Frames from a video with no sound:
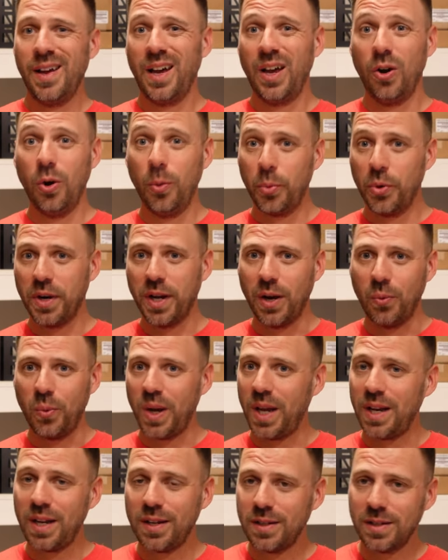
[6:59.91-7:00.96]
I hope we're not
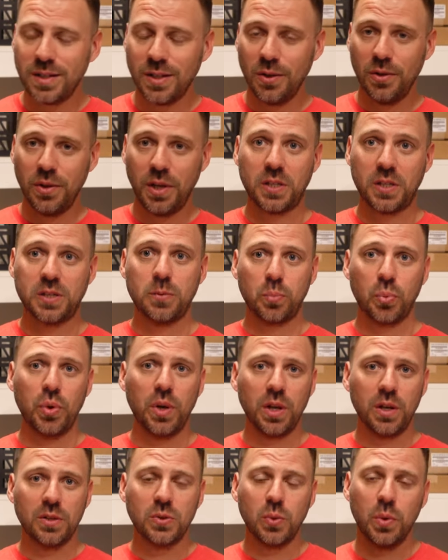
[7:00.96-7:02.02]
waiting until
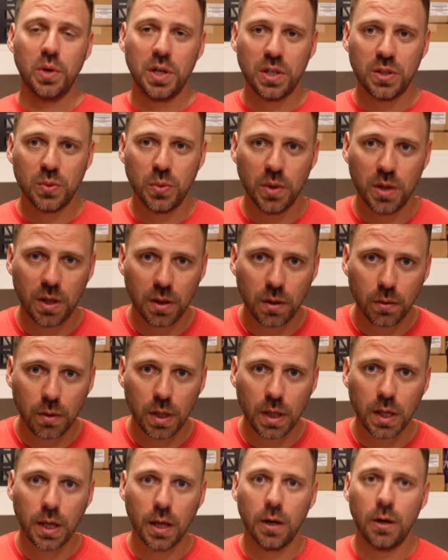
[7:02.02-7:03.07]
spring of 2023
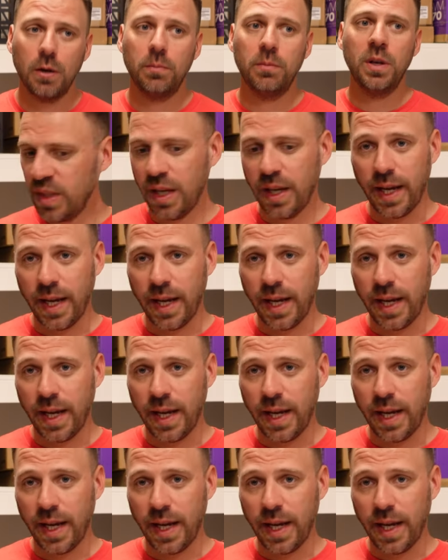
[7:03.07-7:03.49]
to get them.